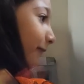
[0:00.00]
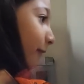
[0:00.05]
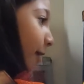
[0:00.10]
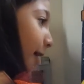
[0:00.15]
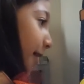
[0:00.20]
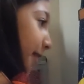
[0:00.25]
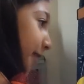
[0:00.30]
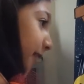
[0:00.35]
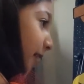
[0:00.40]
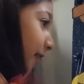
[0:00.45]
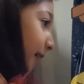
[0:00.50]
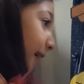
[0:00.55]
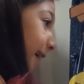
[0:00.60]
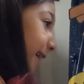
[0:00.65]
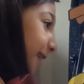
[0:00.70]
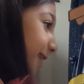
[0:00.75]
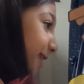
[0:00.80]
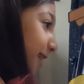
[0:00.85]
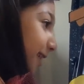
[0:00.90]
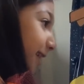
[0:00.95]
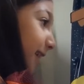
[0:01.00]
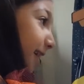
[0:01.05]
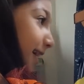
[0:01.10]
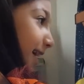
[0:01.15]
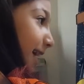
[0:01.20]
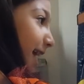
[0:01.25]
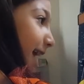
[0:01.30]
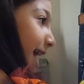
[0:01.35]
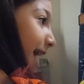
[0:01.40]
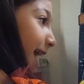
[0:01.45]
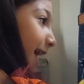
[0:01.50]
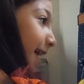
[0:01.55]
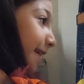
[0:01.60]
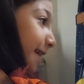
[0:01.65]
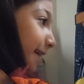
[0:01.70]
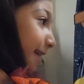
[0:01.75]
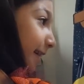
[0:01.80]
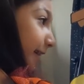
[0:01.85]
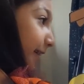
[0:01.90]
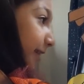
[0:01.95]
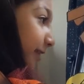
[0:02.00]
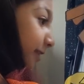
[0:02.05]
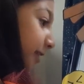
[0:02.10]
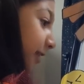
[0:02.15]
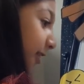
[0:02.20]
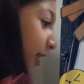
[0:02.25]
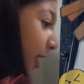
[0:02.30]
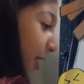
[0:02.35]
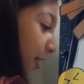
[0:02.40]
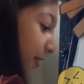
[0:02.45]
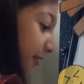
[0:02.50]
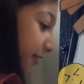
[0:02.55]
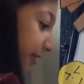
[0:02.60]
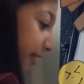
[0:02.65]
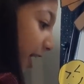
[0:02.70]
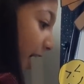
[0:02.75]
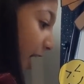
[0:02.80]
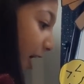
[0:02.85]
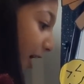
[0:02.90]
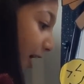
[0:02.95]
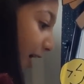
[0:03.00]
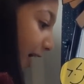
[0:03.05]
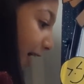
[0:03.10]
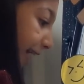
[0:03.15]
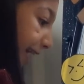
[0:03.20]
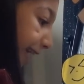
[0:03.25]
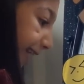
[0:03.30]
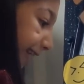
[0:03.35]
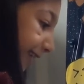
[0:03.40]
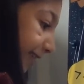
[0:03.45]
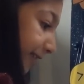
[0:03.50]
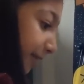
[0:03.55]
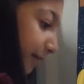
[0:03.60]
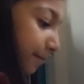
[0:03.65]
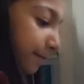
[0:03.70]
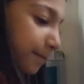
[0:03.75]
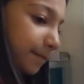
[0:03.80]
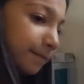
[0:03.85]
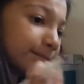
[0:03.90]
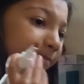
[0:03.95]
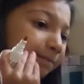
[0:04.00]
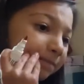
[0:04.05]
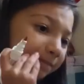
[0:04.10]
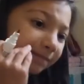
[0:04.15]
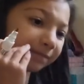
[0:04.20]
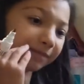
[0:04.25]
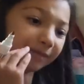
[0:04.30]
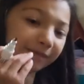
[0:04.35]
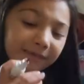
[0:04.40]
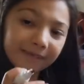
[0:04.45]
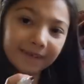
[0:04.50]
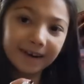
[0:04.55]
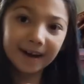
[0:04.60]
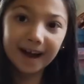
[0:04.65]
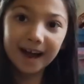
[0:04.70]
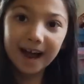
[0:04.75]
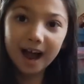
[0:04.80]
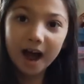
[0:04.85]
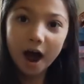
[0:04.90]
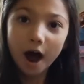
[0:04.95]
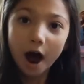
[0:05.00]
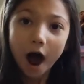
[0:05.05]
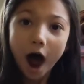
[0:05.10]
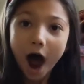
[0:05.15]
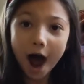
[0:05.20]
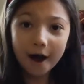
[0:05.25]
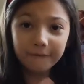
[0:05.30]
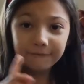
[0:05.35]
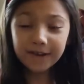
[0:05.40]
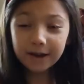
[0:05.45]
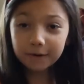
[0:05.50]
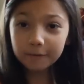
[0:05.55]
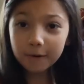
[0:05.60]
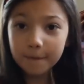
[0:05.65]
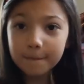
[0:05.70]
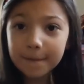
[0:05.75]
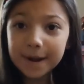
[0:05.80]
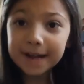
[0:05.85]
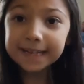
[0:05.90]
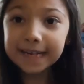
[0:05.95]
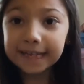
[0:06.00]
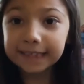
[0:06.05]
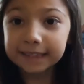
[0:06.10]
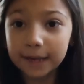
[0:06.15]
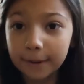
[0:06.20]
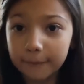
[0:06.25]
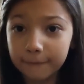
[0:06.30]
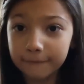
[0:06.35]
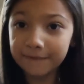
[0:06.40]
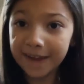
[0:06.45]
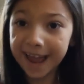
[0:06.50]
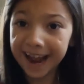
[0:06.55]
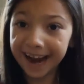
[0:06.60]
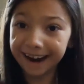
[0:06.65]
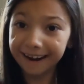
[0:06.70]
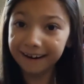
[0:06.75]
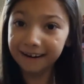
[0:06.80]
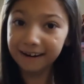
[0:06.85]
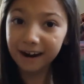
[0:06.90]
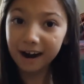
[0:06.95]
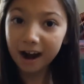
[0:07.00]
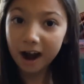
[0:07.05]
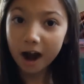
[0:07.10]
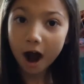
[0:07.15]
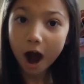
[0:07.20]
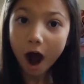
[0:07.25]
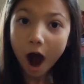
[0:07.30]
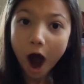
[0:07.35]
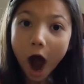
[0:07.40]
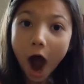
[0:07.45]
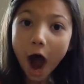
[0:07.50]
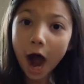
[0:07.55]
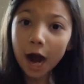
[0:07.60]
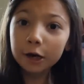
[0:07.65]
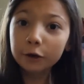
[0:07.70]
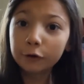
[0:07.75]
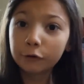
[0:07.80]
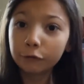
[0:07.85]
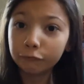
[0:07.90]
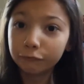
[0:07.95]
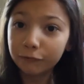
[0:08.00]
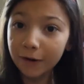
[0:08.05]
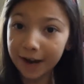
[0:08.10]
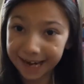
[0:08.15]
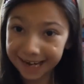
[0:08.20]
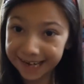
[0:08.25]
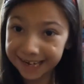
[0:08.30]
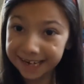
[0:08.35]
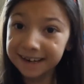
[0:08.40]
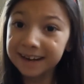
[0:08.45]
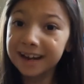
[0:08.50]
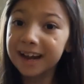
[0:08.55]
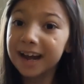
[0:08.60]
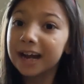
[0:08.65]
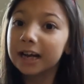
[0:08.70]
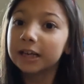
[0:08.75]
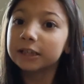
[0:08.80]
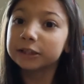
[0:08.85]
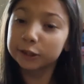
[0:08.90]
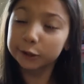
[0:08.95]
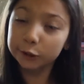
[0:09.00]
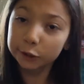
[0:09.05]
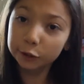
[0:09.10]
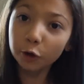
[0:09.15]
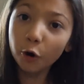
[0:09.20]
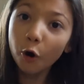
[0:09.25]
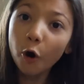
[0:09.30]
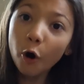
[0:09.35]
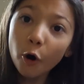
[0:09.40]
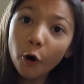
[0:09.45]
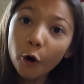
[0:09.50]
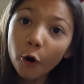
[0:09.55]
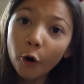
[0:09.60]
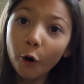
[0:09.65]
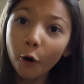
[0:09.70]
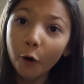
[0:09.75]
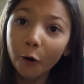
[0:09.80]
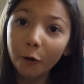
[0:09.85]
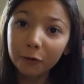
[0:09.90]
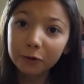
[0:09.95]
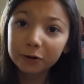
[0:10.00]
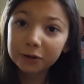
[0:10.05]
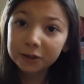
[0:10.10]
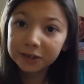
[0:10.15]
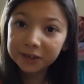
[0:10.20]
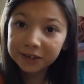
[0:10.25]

One side and 2 sides. I think we're missing something. A green stalk.